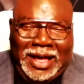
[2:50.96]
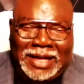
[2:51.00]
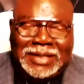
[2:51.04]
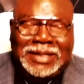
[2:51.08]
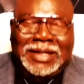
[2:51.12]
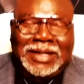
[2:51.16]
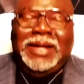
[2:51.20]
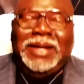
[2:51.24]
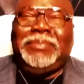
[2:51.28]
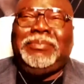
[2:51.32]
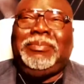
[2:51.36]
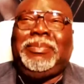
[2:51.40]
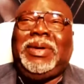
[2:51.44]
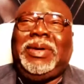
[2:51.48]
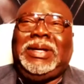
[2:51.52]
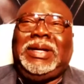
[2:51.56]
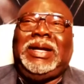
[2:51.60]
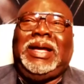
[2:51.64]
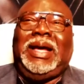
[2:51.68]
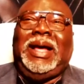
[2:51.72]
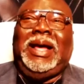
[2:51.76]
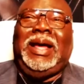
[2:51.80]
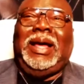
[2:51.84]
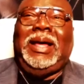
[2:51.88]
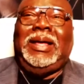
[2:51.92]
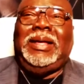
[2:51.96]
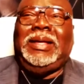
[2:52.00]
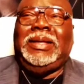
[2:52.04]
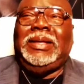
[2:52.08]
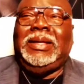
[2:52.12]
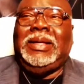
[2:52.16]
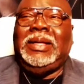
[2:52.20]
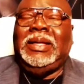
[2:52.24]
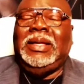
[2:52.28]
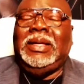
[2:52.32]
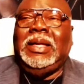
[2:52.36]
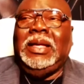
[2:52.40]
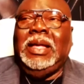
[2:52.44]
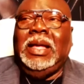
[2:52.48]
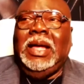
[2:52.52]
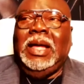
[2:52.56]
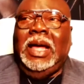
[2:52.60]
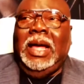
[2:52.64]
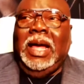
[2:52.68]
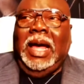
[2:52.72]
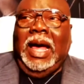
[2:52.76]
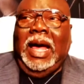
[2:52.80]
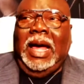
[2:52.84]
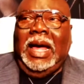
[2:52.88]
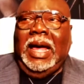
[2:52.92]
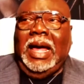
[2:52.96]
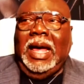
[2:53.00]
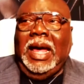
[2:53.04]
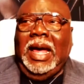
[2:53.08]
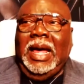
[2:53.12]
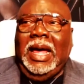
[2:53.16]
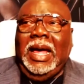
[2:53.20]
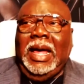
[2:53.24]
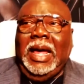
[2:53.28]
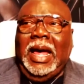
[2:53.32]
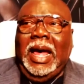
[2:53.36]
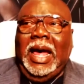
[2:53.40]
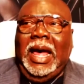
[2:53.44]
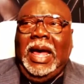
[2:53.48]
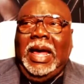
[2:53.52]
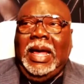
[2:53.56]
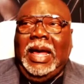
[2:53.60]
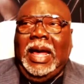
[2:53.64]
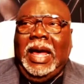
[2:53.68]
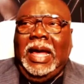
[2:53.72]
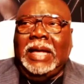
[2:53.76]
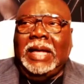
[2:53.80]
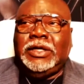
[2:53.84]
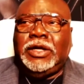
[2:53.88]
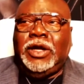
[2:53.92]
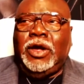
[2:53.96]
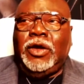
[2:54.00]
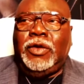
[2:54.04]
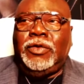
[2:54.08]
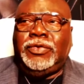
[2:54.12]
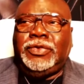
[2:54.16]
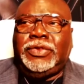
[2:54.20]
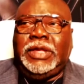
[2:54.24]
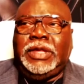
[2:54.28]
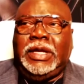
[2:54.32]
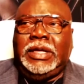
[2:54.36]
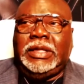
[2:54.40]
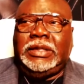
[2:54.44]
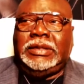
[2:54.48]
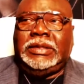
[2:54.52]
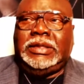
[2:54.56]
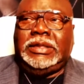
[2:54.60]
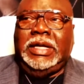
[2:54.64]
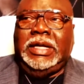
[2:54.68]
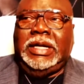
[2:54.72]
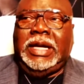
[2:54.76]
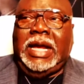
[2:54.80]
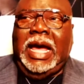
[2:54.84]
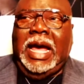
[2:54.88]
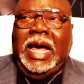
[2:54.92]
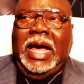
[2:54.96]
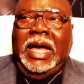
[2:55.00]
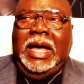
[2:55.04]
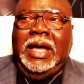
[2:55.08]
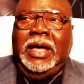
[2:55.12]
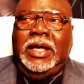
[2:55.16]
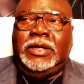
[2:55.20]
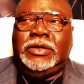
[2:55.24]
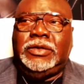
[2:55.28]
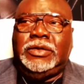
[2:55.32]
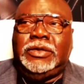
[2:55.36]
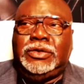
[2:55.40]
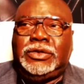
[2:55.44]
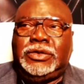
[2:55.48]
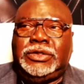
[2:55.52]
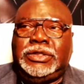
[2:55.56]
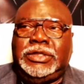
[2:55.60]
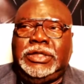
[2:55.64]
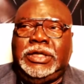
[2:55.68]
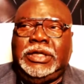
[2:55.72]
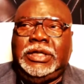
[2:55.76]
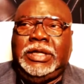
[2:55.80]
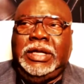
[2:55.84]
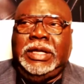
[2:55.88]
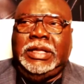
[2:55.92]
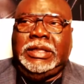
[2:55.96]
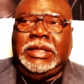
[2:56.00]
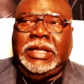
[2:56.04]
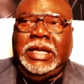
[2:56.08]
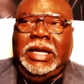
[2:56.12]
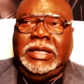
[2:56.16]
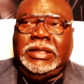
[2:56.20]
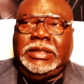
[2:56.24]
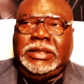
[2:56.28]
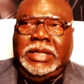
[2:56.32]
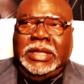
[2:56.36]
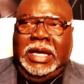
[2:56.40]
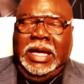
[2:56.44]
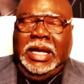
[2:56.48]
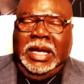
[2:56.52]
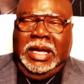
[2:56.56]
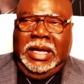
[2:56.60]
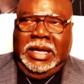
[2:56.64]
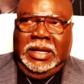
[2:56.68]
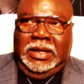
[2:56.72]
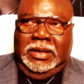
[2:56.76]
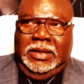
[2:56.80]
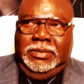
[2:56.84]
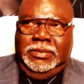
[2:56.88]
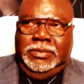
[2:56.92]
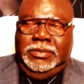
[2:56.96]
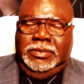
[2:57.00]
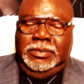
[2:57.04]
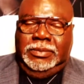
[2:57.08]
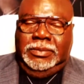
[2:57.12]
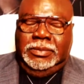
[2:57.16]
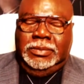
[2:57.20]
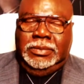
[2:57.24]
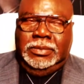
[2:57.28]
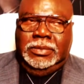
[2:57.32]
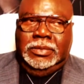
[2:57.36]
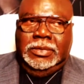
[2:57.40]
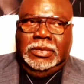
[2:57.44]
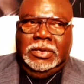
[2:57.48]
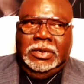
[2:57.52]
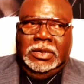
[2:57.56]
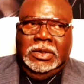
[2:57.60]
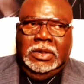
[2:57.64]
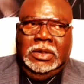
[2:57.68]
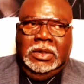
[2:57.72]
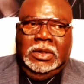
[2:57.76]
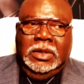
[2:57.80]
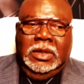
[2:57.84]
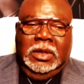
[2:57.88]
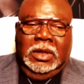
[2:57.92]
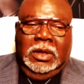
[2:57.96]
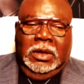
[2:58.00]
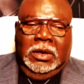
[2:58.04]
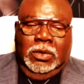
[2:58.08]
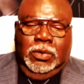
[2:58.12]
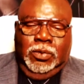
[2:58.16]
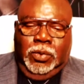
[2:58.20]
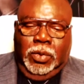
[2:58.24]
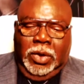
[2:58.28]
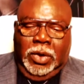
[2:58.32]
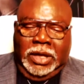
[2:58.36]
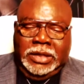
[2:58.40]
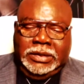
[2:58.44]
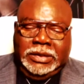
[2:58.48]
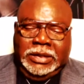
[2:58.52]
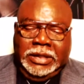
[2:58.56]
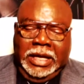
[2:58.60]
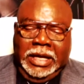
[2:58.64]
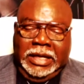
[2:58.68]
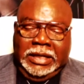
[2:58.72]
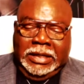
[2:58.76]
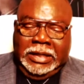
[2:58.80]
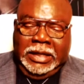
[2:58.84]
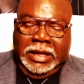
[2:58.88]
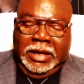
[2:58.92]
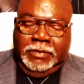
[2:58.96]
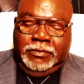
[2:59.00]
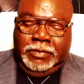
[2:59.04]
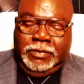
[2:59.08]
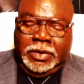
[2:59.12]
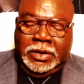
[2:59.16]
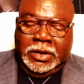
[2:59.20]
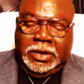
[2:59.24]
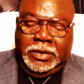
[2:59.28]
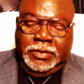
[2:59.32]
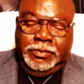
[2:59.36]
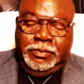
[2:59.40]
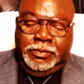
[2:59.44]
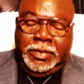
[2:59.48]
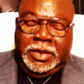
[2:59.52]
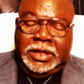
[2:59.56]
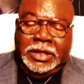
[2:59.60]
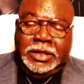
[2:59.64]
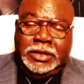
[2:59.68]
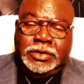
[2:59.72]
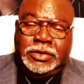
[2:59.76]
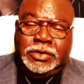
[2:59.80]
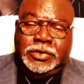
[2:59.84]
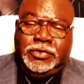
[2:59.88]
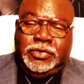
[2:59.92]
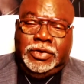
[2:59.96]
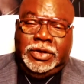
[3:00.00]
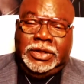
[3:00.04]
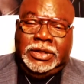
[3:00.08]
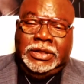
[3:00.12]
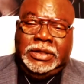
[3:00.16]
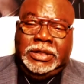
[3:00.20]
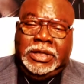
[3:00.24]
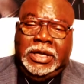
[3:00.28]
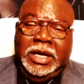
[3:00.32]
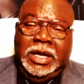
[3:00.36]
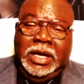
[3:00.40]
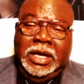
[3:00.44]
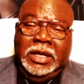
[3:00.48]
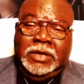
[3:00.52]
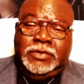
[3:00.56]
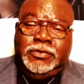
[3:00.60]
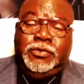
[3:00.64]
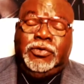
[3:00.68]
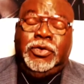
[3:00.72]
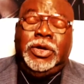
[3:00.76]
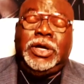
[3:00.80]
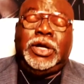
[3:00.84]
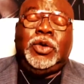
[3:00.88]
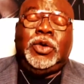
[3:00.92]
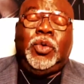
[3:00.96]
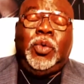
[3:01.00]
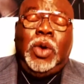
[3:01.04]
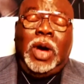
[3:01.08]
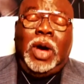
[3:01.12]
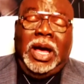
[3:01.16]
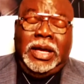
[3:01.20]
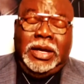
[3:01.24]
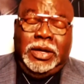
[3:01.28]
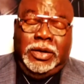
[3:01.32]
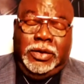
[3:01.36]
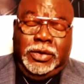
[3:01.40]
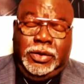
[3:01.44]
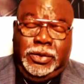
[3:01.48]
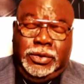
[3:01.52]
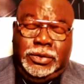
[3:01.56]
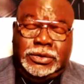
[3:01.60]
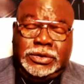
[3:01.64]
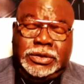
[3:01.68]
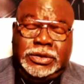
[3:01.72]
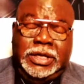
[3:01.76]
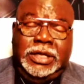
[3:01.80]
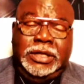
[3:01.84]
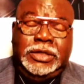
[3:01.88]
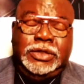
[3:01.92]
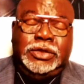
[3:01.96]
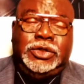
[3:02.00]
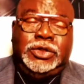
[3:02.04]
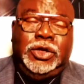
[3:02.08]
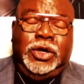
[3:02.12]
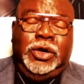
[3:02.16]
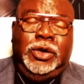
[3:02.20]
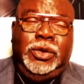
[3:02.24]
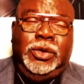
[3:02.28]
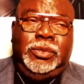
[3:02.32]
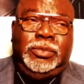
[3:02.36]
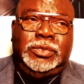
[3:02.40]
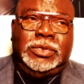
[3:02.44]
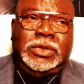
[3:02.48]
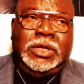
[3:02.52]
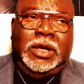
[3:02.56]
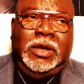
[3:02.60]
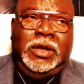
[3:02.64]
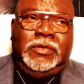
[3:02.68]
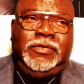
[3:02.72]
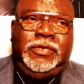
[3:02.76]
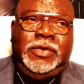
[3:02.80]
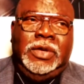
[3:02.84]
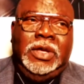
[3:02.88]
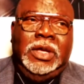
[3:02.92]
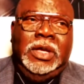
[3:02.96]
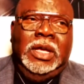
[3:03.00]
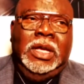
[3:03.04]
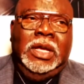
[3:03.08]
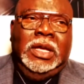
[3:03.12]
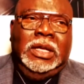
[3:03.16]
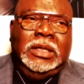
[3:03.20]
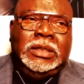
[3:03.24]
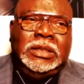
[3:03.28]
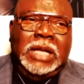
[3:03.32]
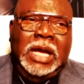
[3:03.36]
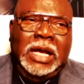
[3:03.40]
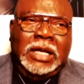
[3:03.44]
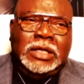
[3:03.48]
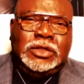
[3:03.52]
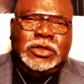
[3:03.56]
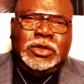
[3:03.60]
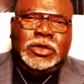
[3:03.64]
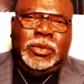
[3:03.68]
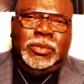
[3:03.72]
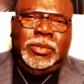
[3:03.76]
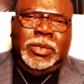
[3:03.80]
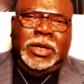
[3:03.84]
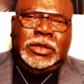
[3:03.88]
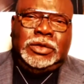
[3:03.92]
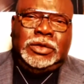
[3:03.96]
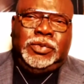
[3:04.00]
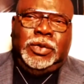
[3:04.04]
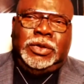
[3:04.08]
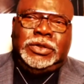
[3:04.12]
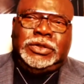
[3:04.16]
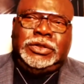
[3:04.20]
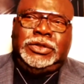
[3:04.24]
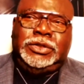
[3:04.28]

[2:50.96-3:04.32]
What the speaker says: But I don't think that I understood at that time what that level of ministry requires in terms of not so much what